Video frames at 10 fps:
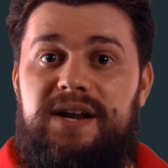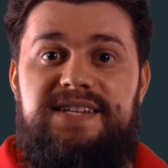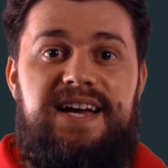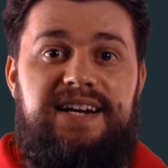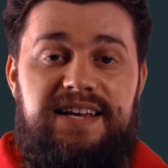
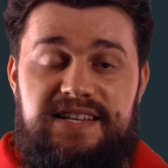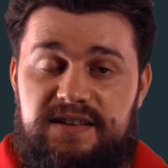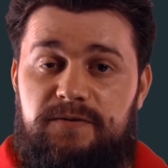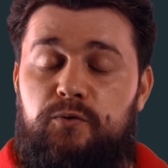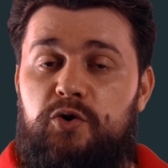exactly is
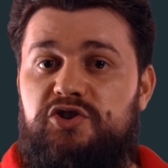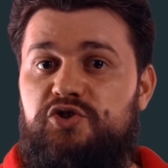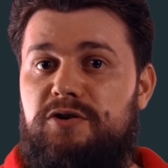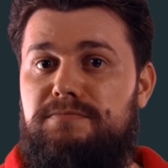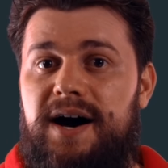the fork
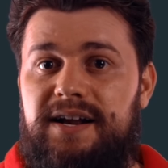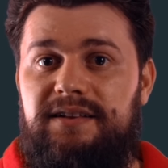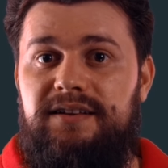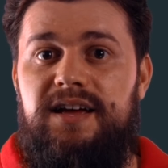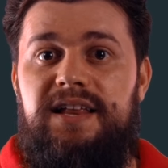join
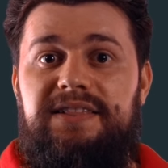model,